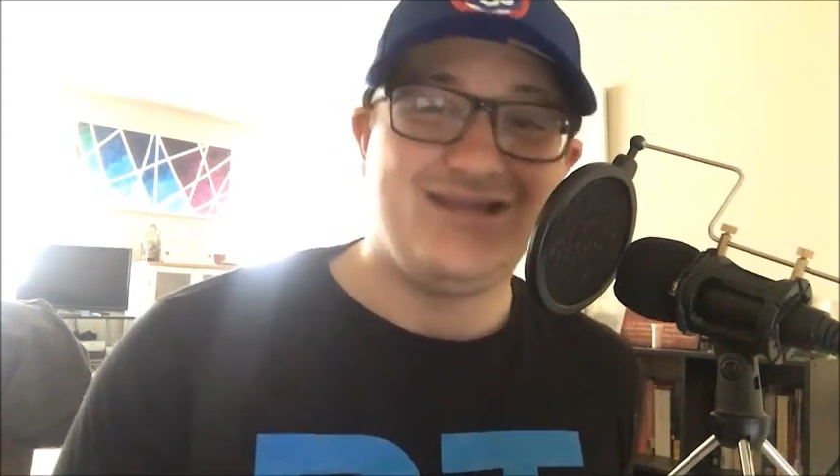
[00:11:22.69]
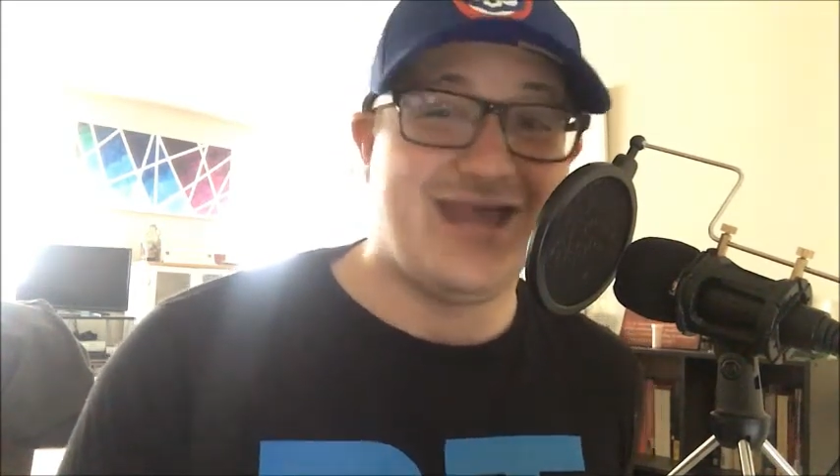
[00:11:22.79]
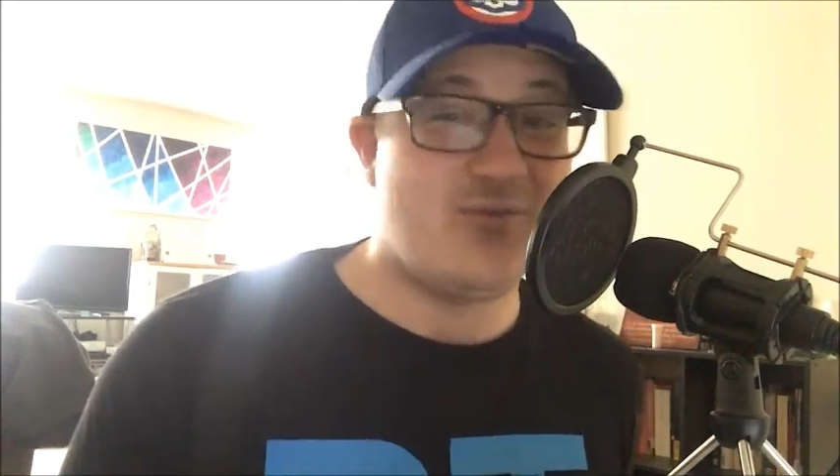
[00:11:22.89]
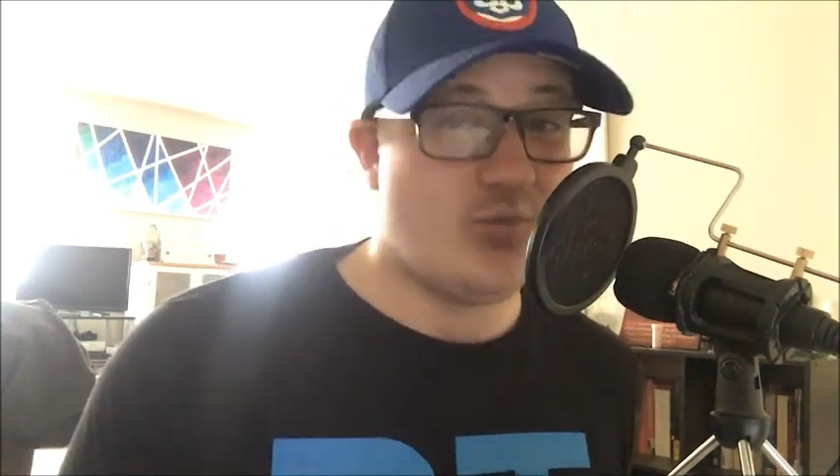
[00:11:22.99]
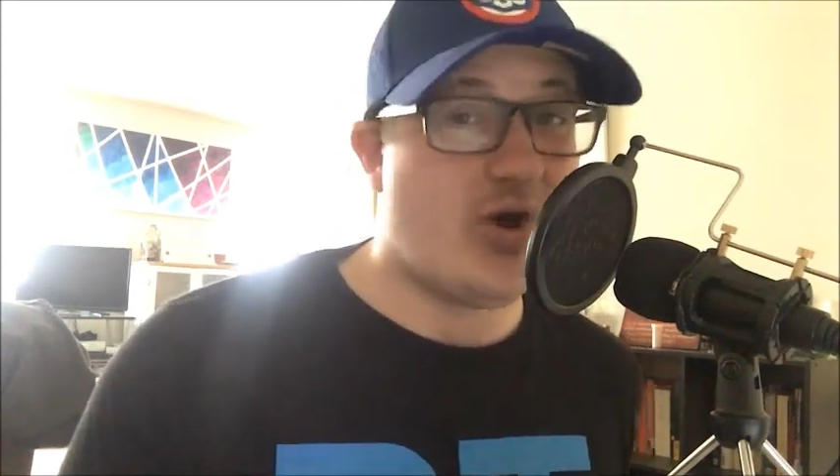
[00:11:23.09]

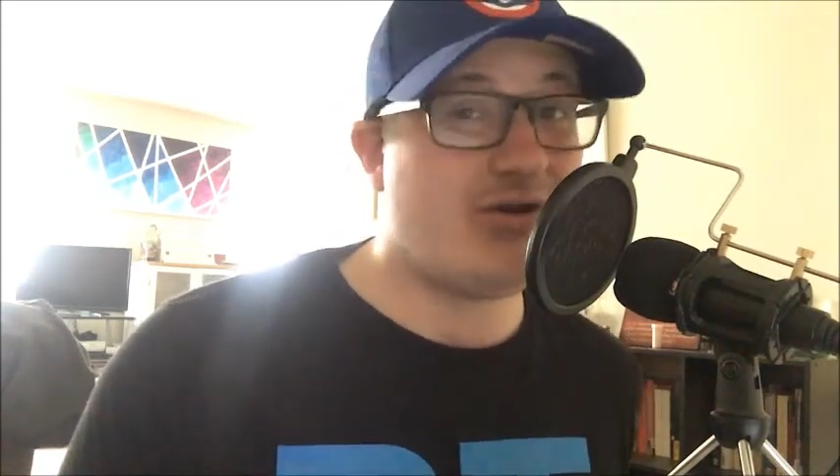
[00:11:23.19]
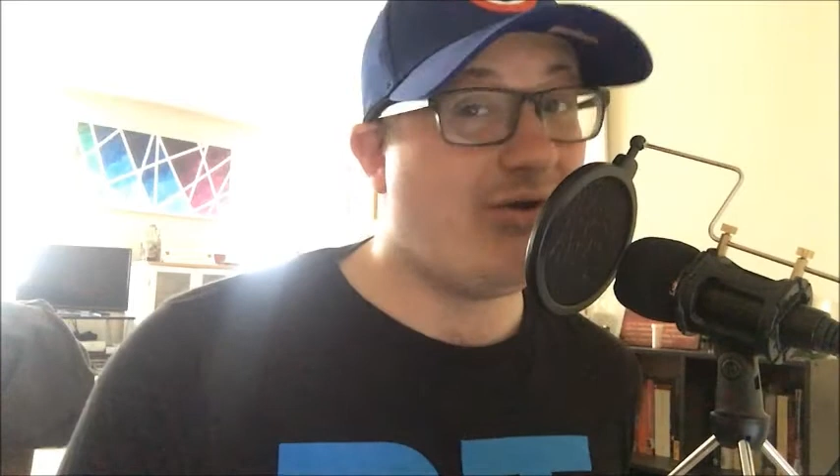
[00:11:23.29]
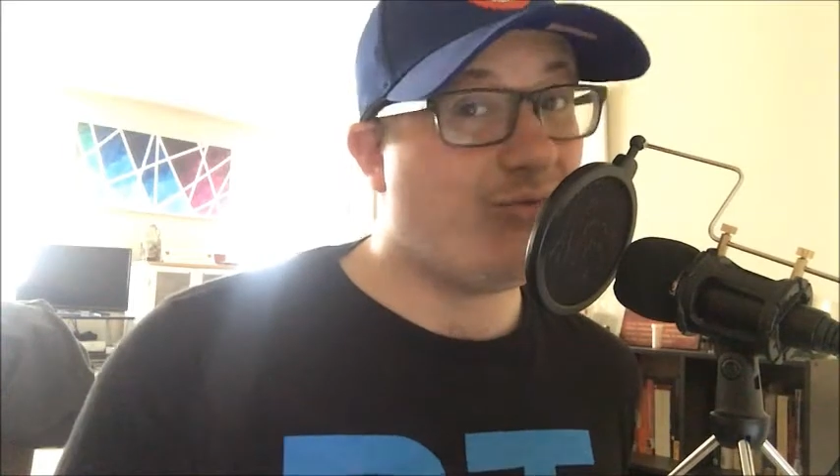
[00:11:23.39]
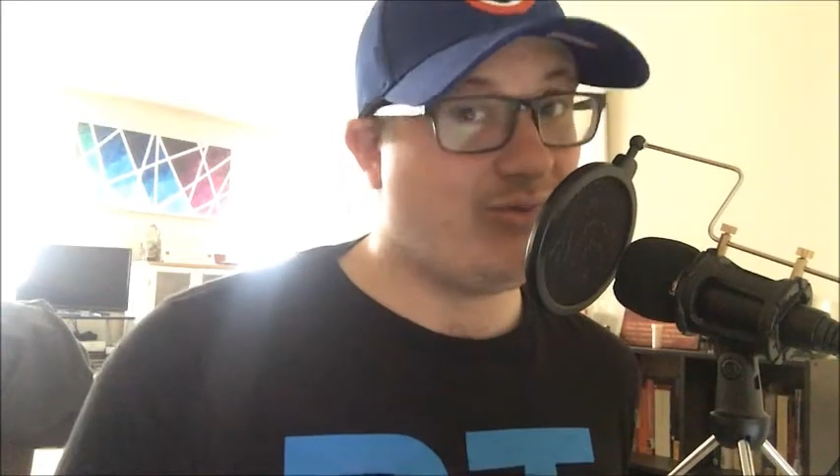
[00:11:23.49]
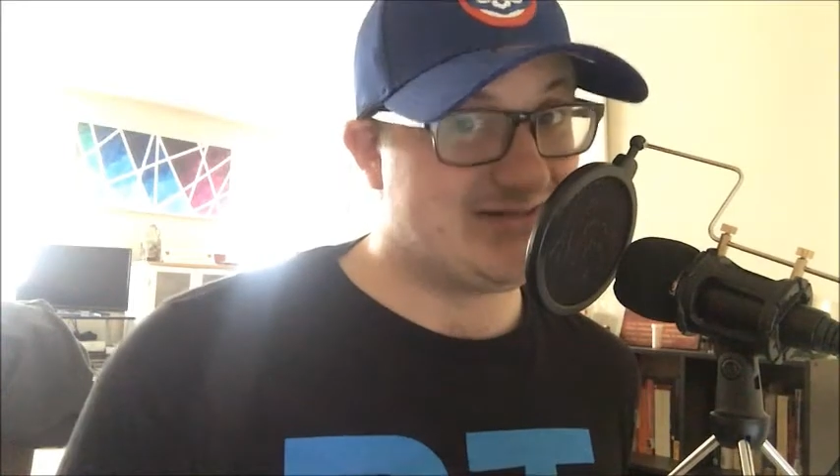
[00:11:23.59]
Game
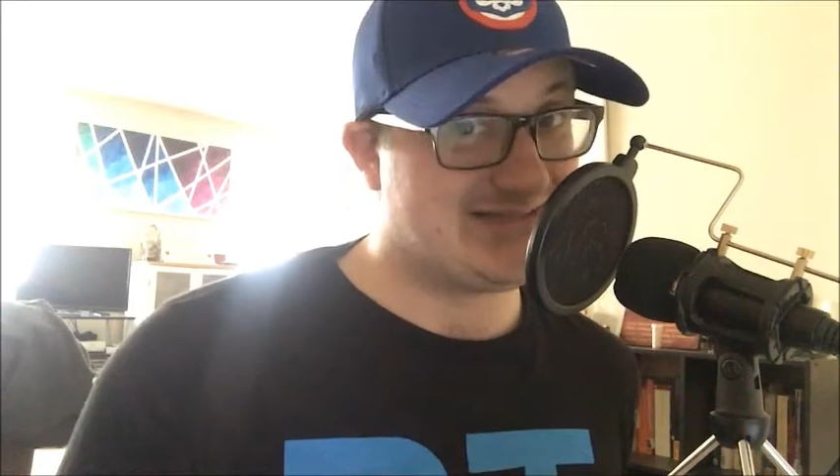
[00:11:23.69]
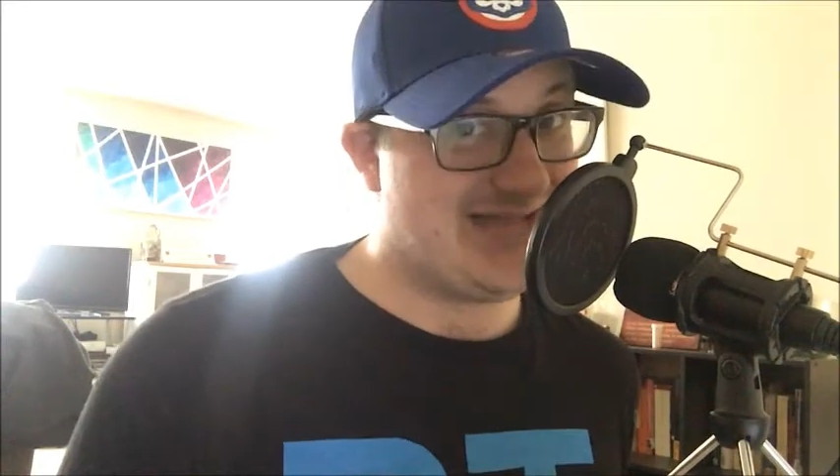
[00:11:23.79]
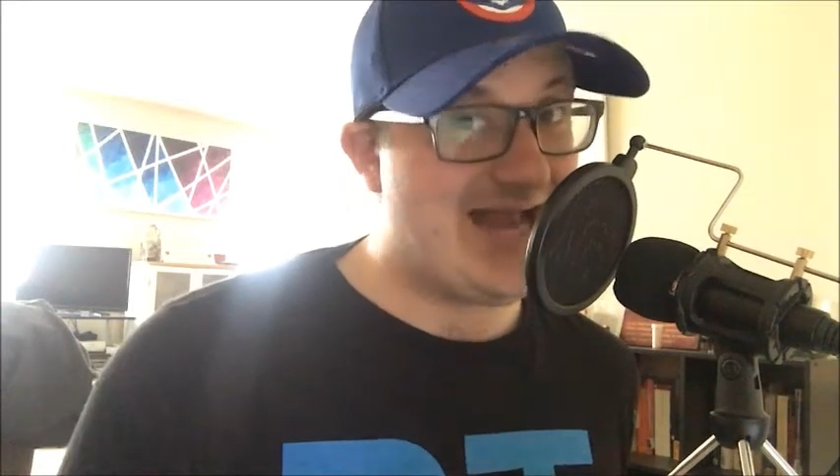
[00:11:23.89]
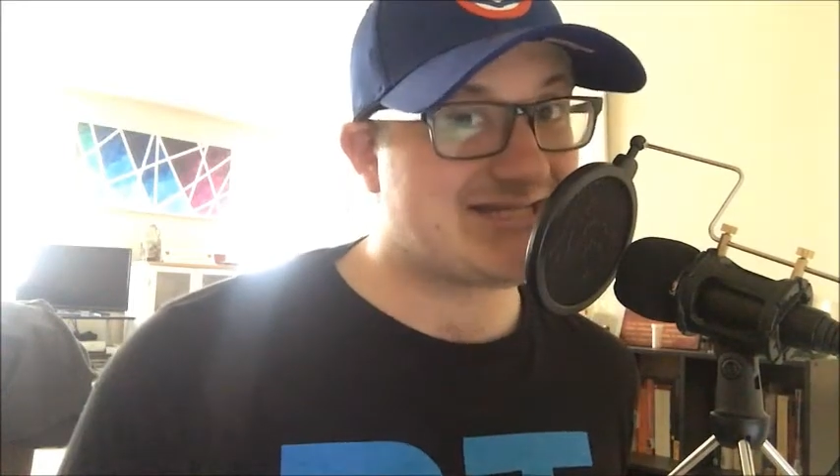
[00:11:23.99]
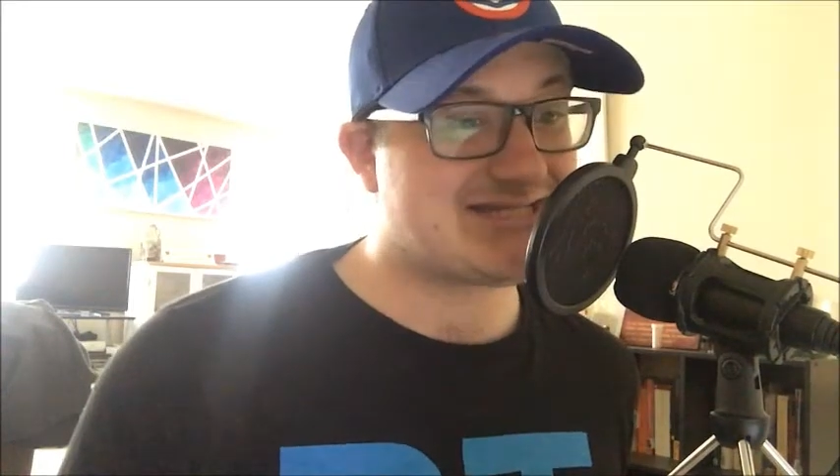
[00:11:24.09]
1 was
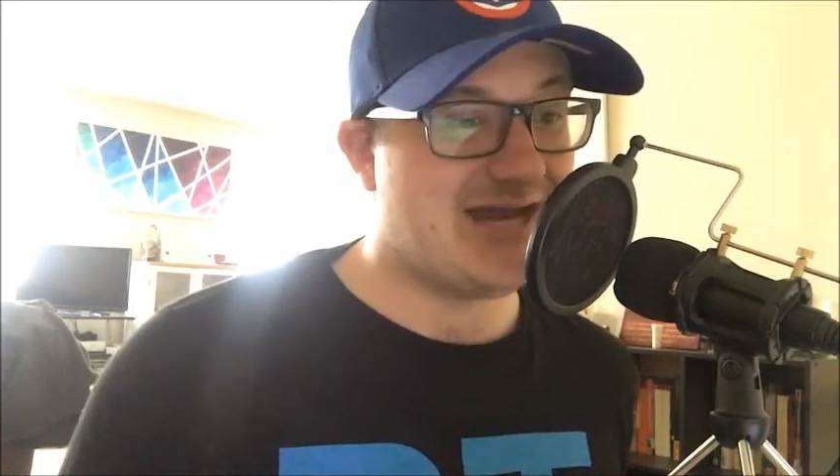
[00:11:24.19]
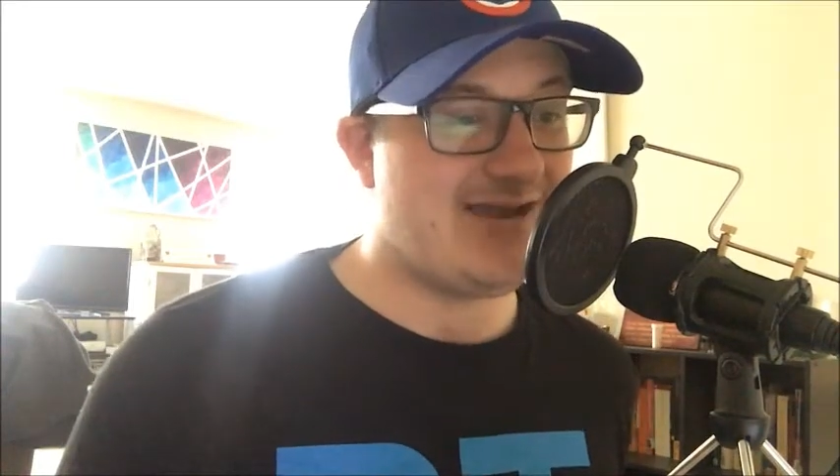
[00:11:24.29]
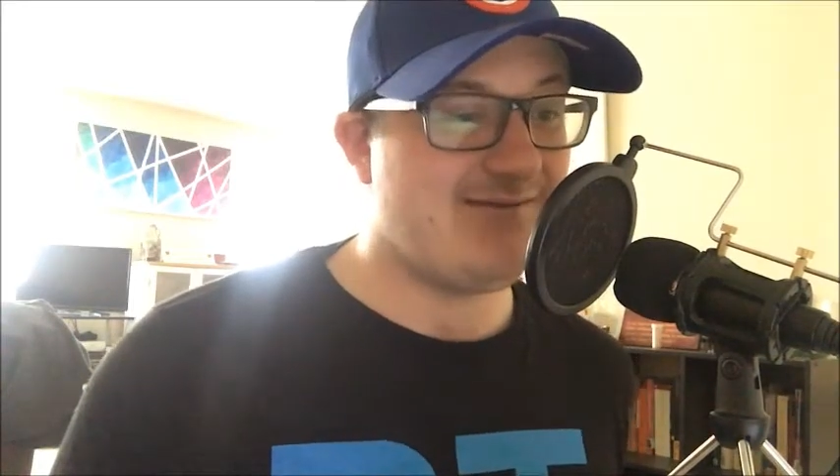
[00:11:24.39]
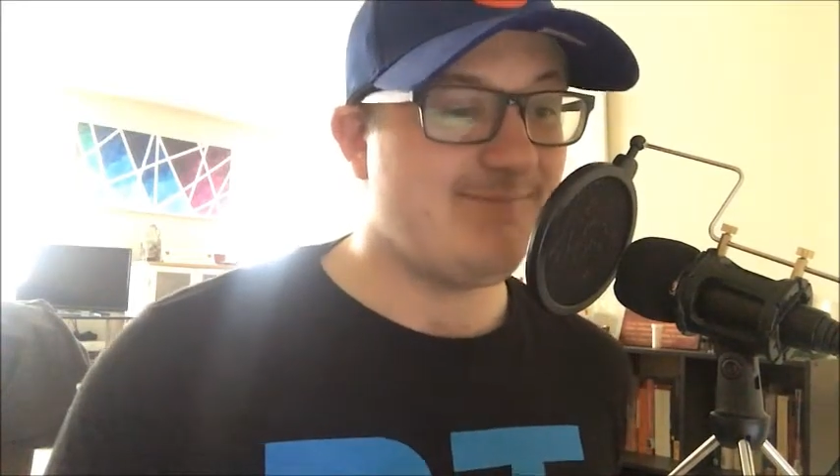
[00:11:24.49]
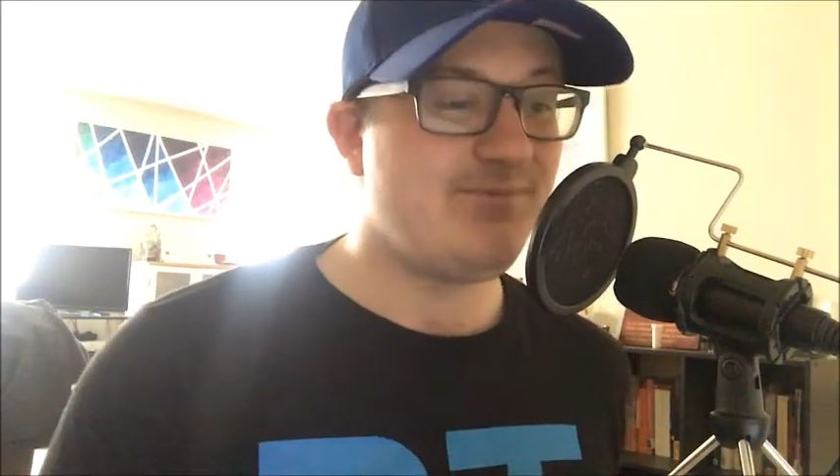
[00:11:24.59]
last night,